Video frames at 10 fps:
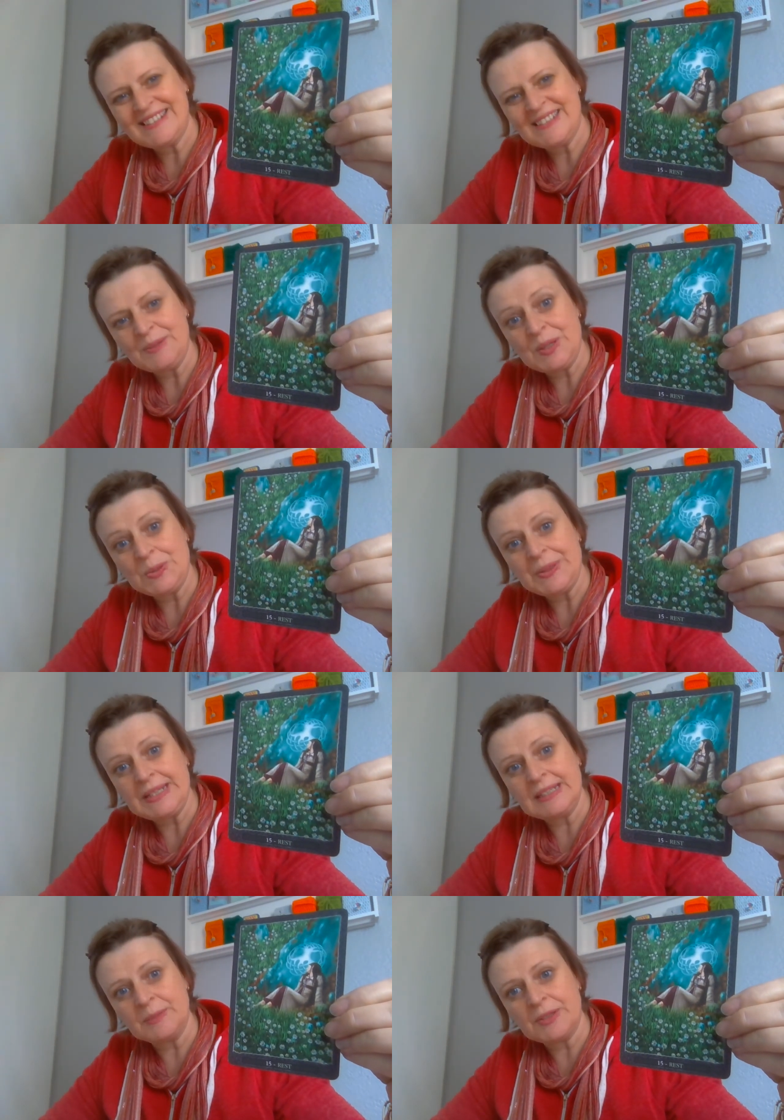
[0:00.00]
We all need a
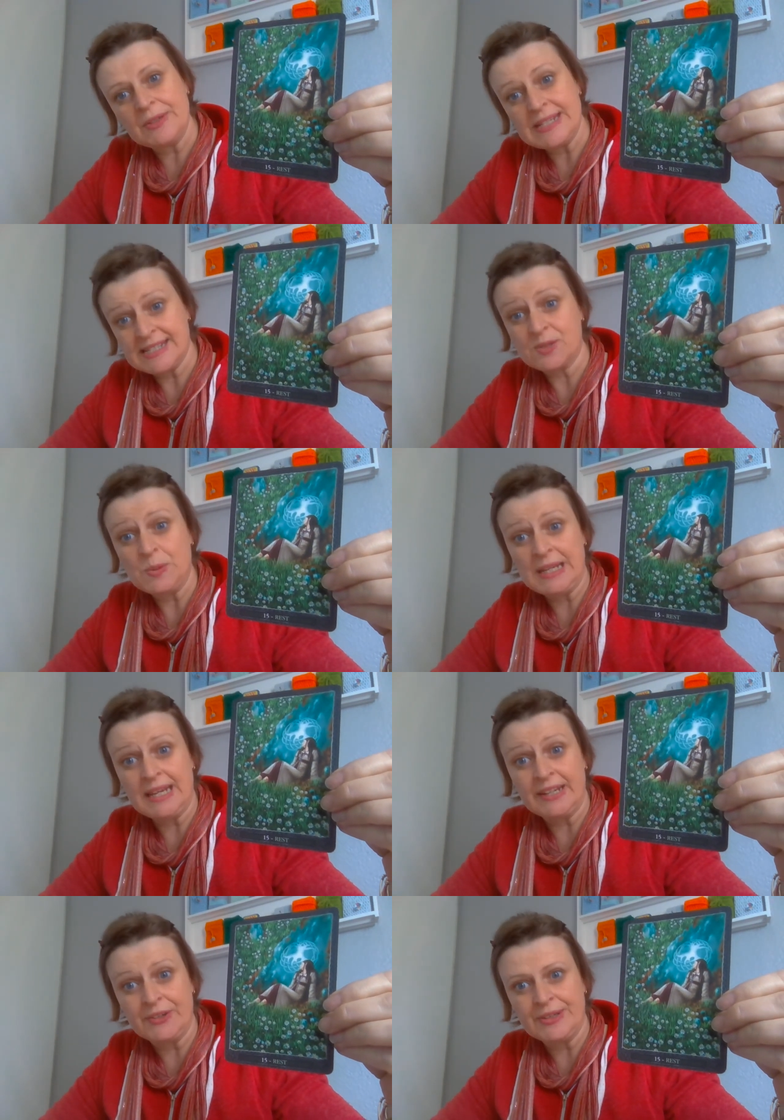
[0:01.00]
little bit of rest this
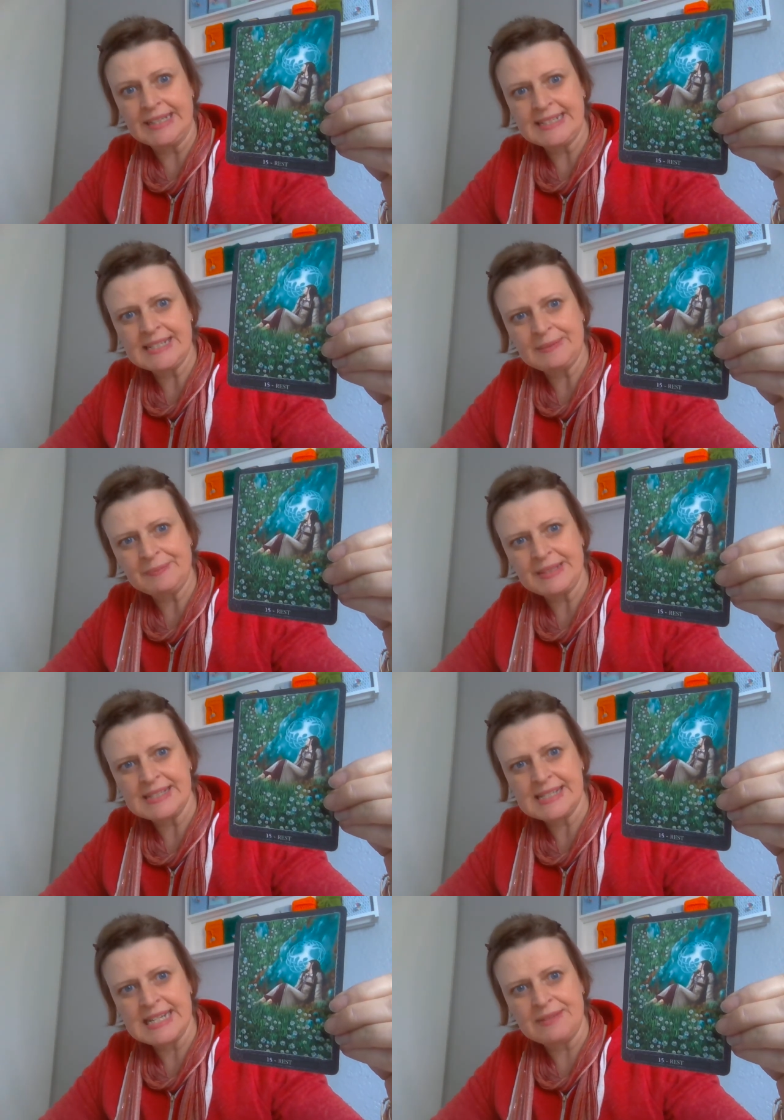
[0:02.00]
weekend, right?
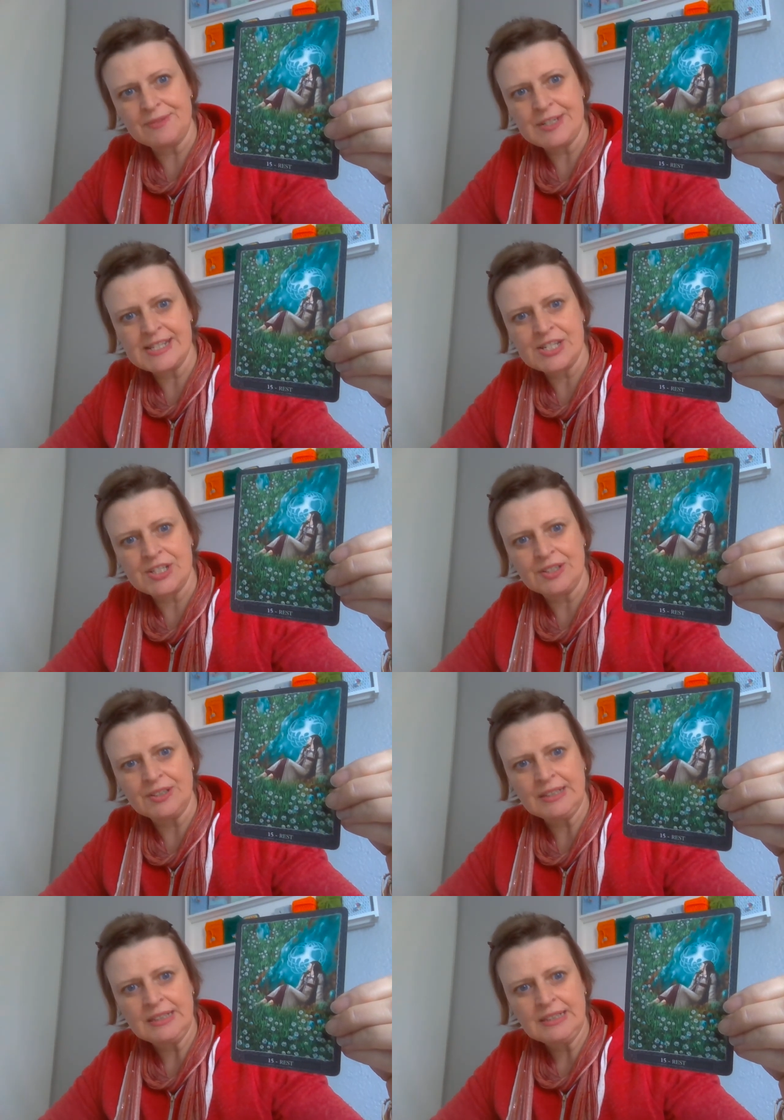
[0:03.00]
It's time for us to
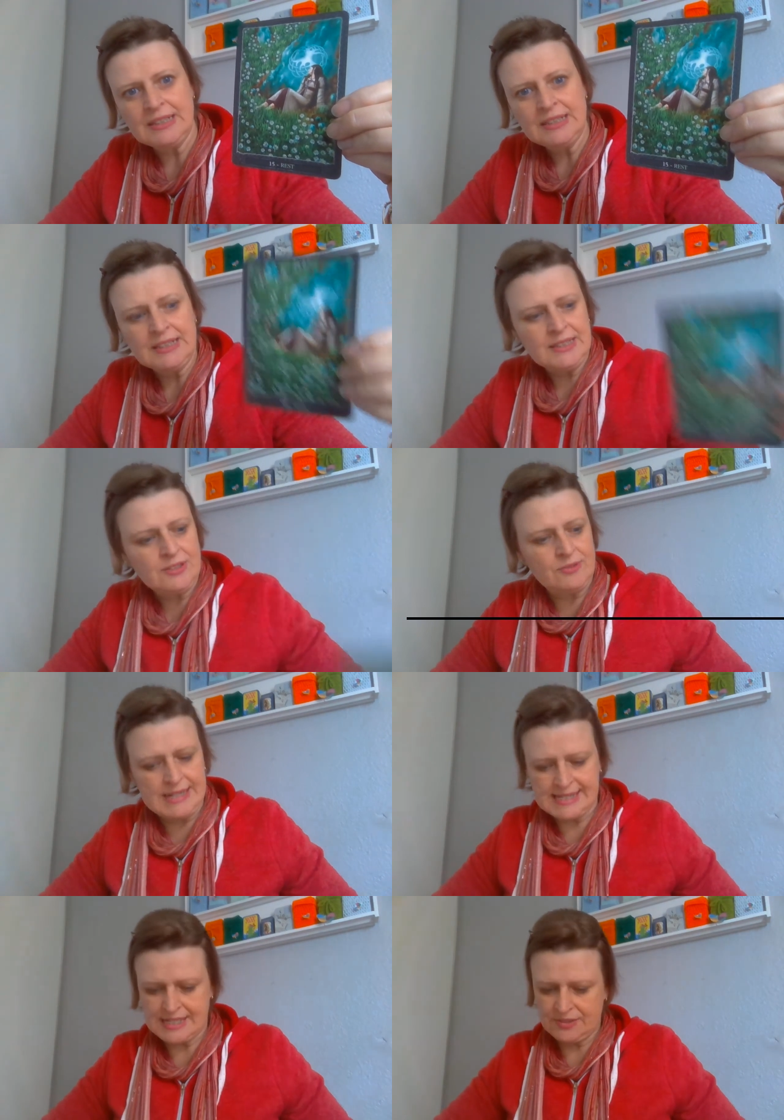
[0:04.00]

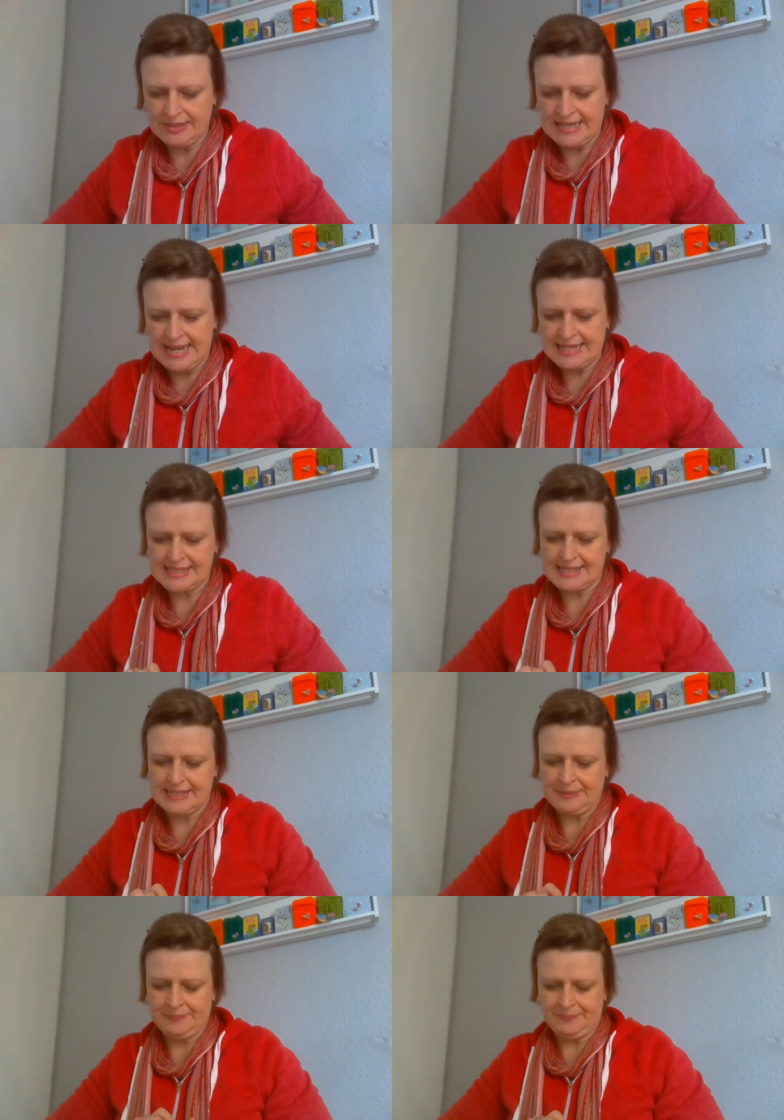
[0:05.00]
rest and
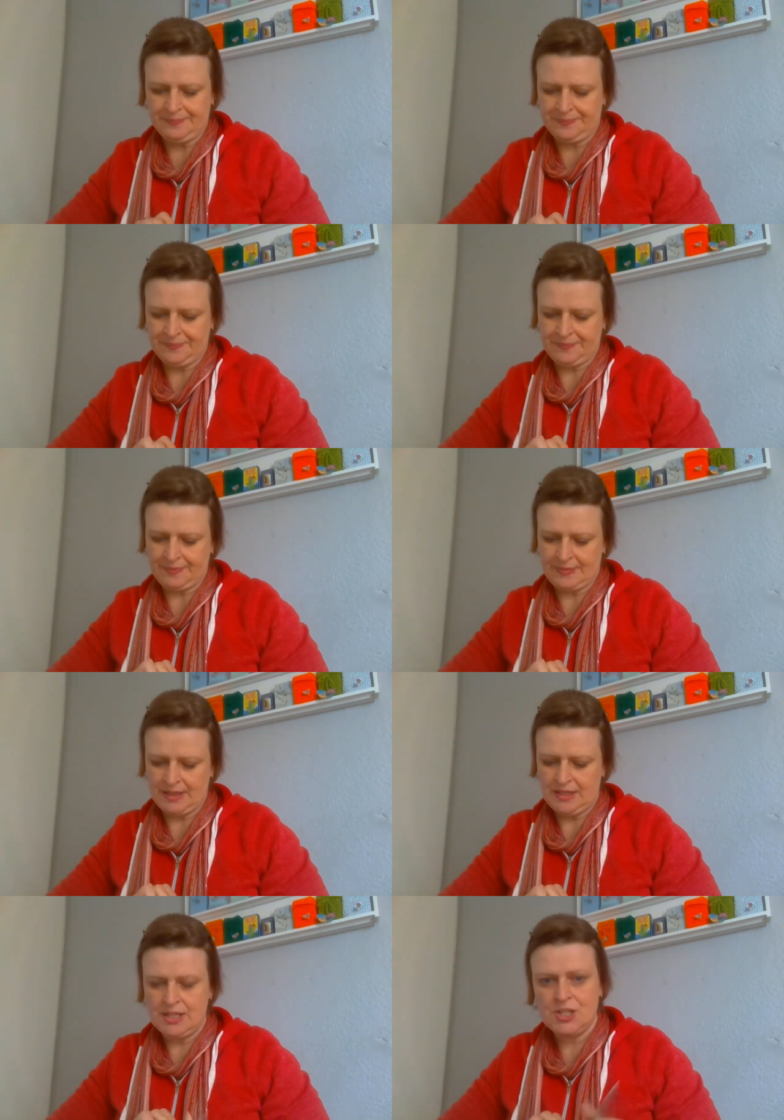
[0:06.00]
relax.
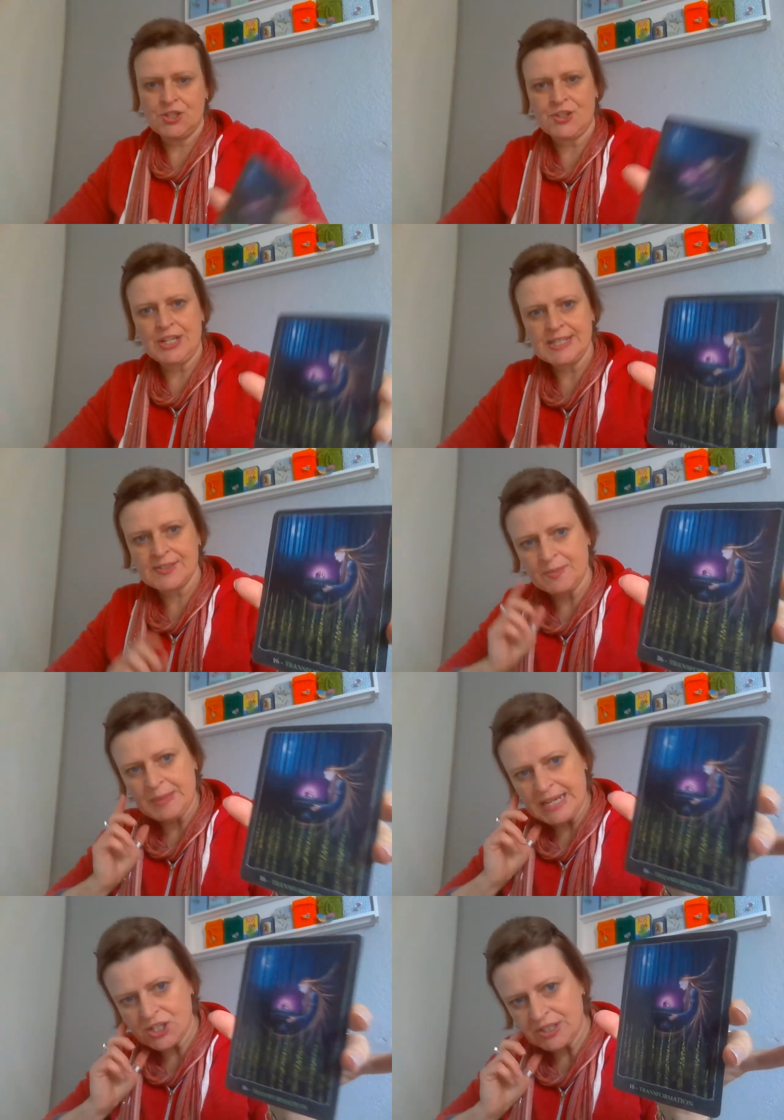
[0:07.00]

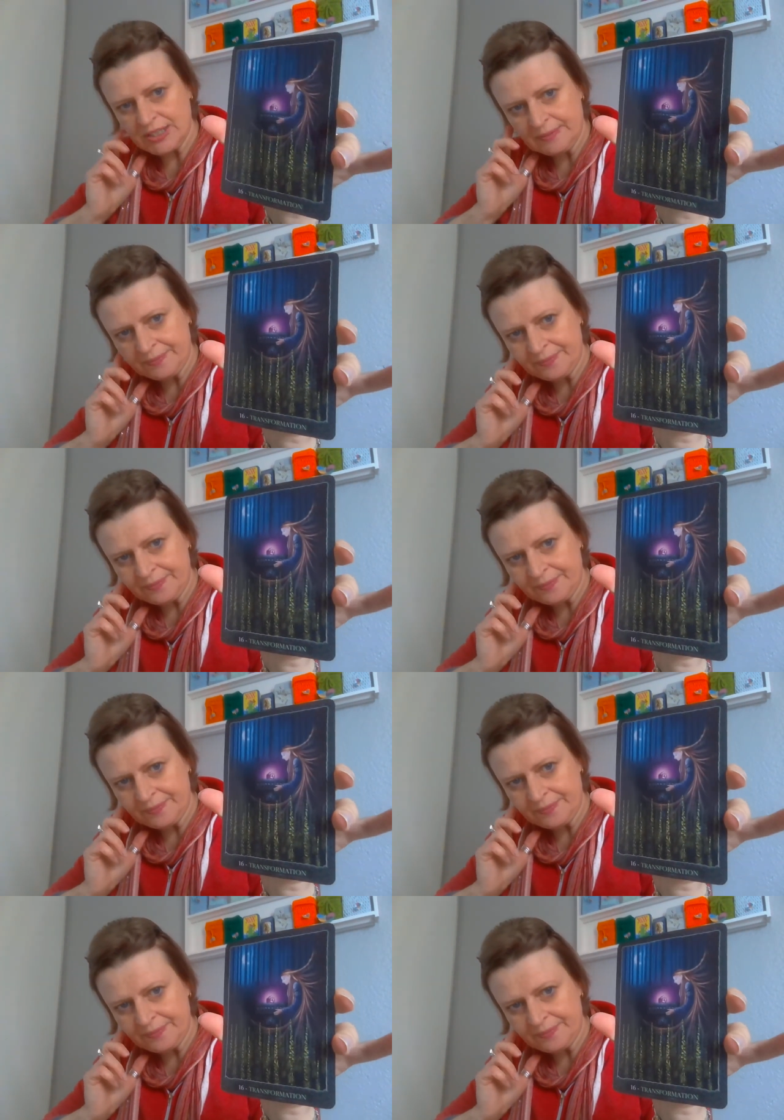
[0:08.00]
Transformation.